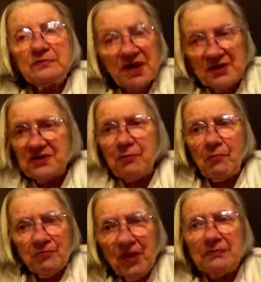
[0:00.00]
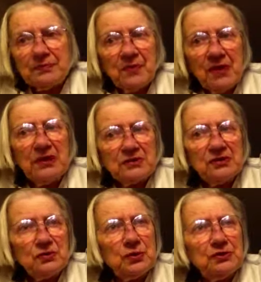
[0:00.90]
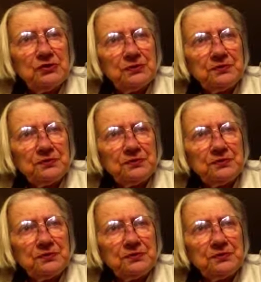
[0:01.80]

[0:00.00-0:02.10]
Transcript: Yes, yeah, I like the Twins.